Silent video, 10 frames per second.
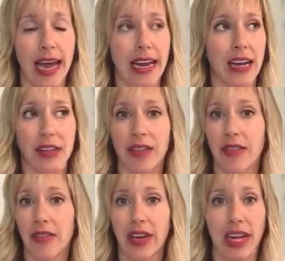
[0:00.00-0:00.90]
And I'll
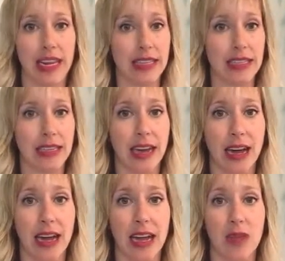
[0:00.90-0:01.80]
never forget it.
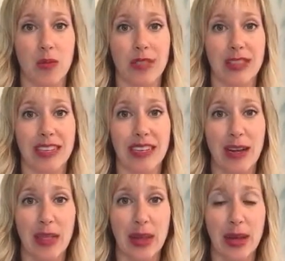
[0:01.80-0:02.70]
I was
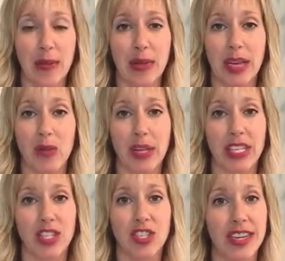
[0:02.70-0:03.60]
sitting on the airplane. We
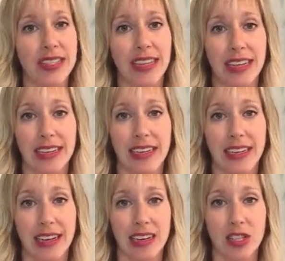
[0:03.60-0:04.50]
had just landed
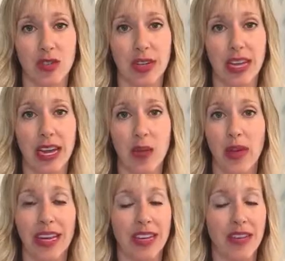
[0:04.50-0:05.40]
in the country.
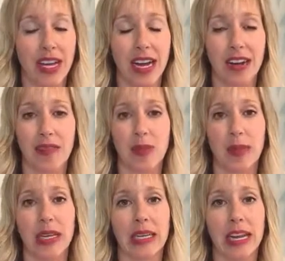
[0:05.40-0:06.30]
We hadn't even gotten off the
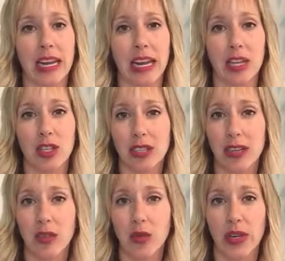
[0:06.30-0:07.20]
plane yet. And I looked
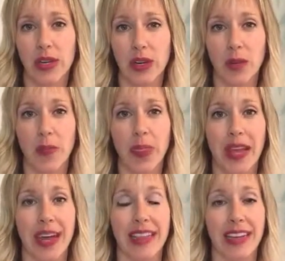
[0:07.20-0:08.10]
out the window
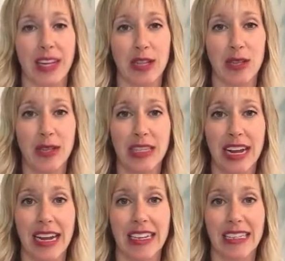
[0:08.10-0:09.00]
and then I looked
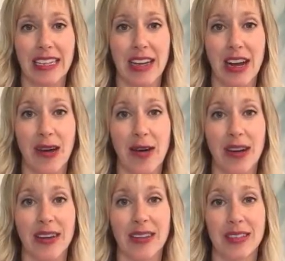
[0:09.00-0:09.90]
at
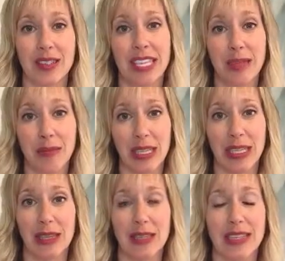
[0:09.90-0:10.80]
our team
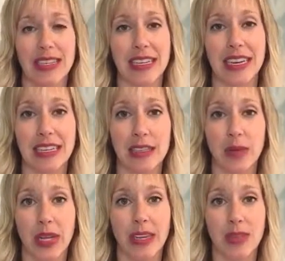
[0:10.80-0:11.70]
leader sitting next
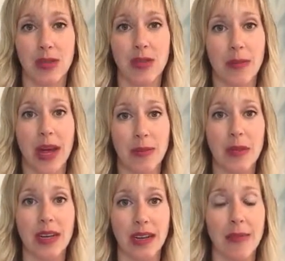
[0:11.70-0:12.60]
to me and I told him,
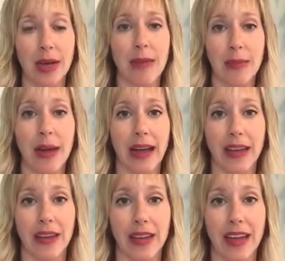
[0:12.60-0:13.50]
I'm coming
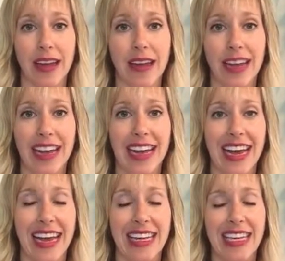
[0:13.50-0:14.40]
back here again.
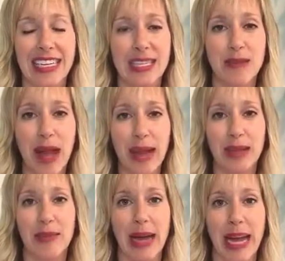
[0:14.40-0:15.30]
And he kind of
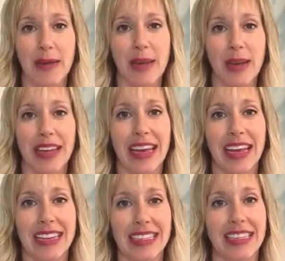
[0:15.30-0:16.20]
smiled and patted me on the
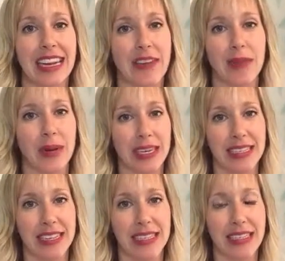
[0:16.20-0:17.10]
hand and said, everybody
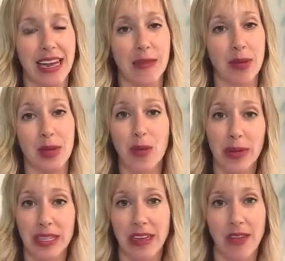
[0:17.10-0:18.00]
says that, but
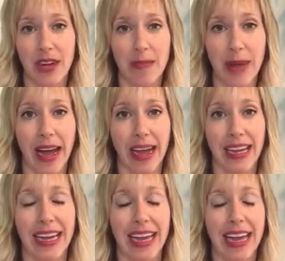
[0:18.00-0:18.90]
nobody's ever come
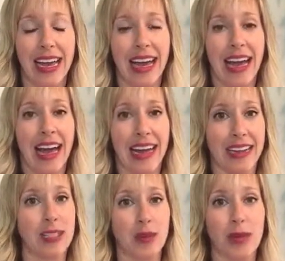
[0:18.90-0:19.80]
back. And
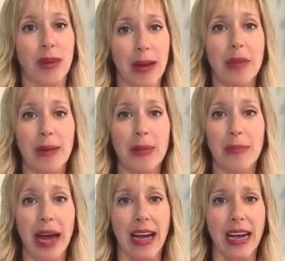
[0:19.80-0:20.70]
I told him, I'm coming
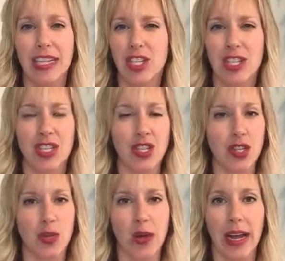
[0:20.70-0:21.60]
back. I just
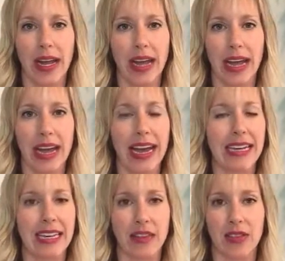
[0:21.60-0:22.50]
knew. I
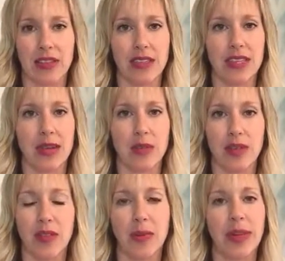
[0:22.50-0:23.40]
hadn't even stepped
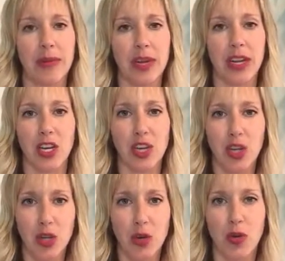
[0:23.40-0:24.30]
off the plane, but I
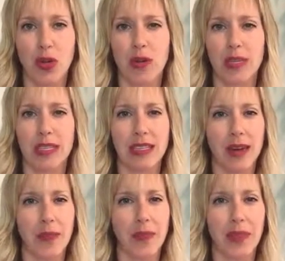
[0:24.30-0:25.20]
knew there was
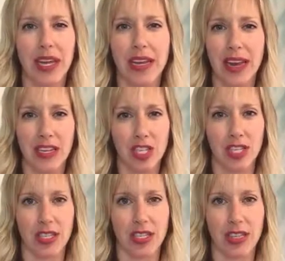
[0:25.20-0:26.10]
some
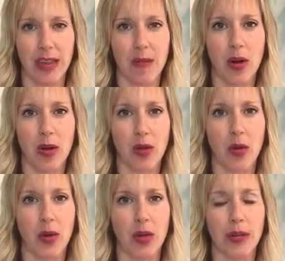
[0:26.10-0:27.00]
connection to that part of the
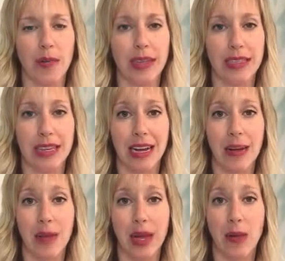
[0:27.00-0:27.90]
world. And by the
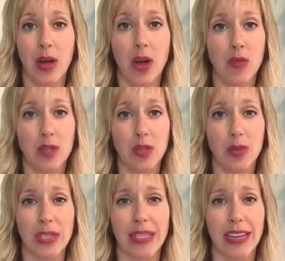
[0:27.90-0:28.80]
time I went home 2
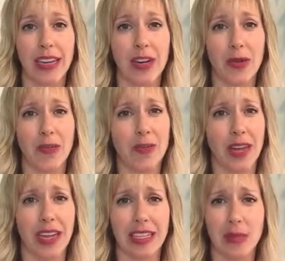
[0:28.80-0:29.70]
weeks later,
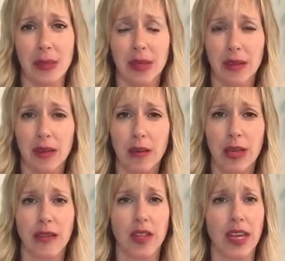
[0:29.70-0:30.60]
I could speak a little
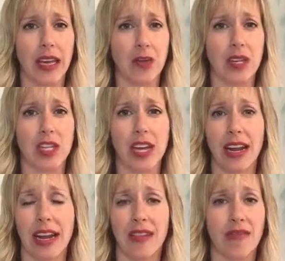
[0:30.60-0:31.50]
bit of the language and
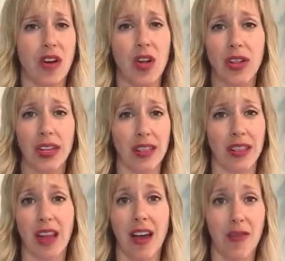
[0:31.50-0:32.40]
I had fallen
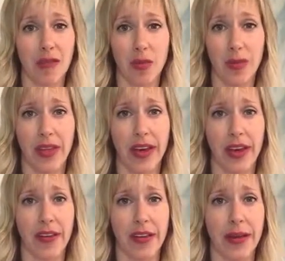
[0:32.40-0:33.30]
in love with that
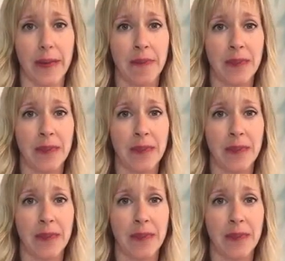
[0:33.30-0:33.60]
area.